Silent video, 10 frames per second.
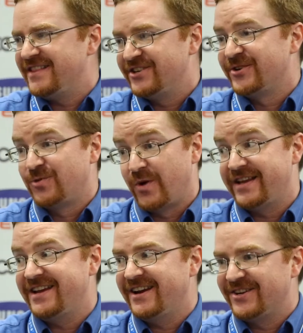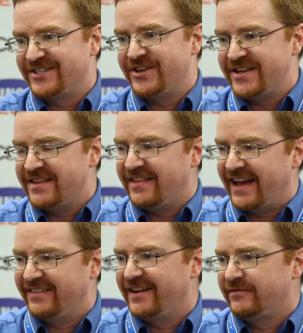been in the industry 20 years, and you need
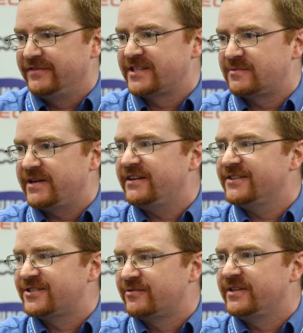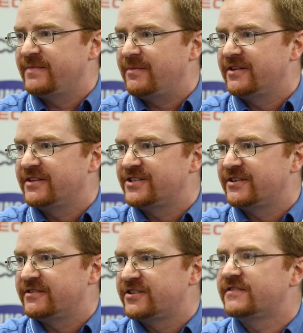that level of experience to really be able to,
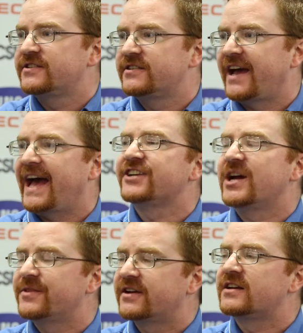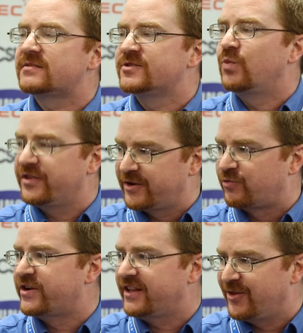to, to hash out with the customers what they're
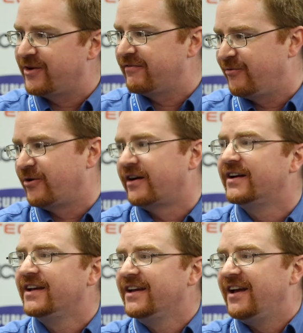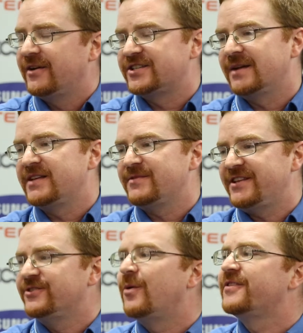really looking for. Because uh, sometimes
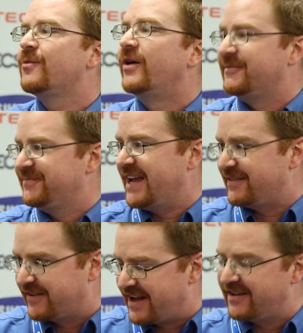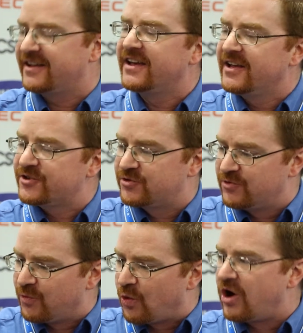they don't know what they want. You have to kind of
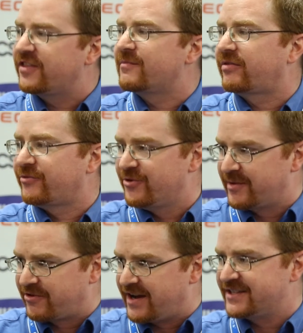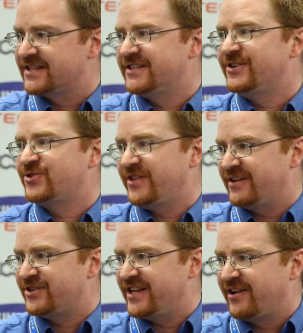walk them through the process and ensure
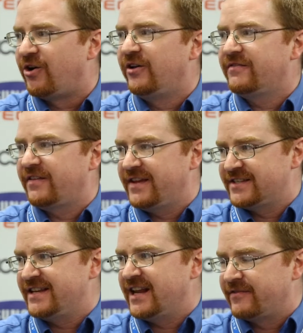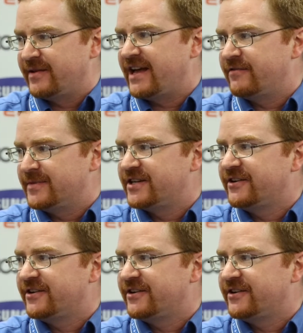they understand all of the things they need out of, out of well, a